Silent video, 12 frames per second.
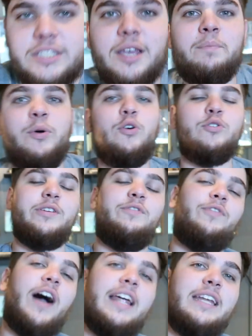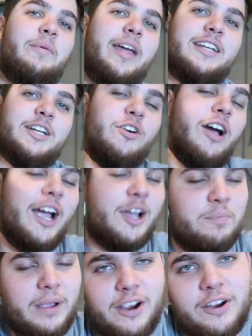What's up, Boogles? We finally made it to
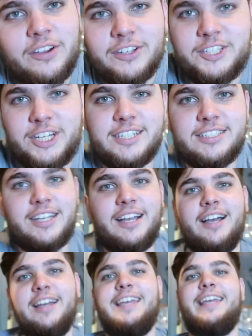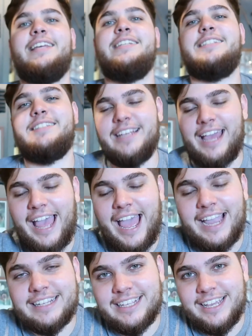Cracker Barrel. Jessica is
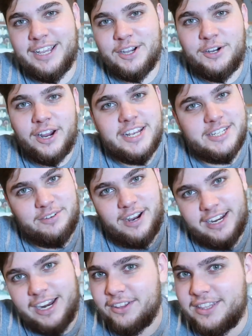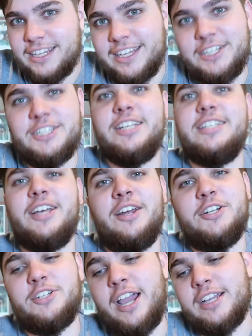acting crazy right now, thinking she is
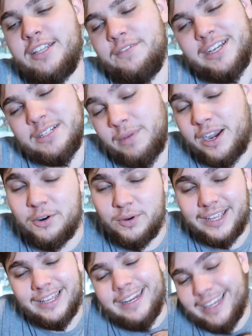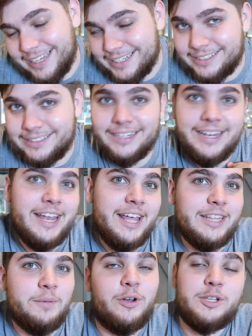unattractive because my queen is
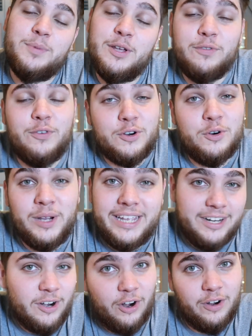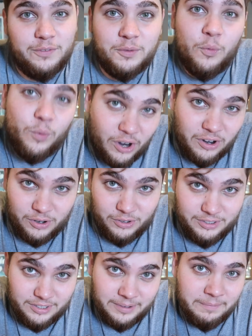the most beautiful queen out of the world.